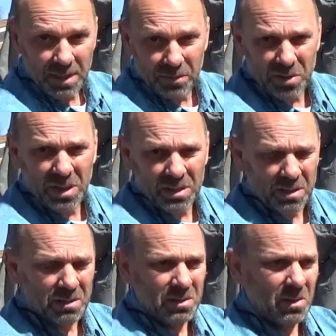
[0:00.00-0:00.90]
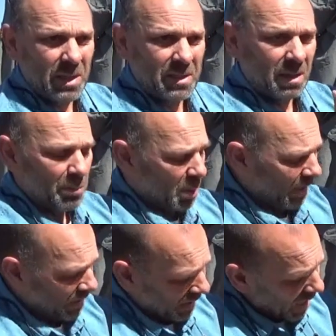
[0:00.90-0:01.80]
ever since. So at some
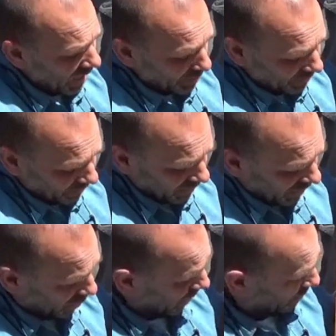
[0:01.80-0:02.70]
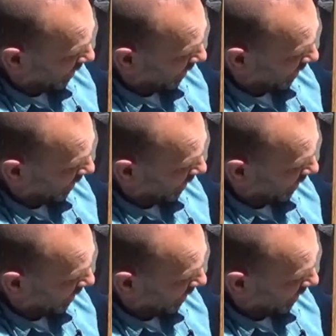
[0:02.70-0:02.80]
point in time, he went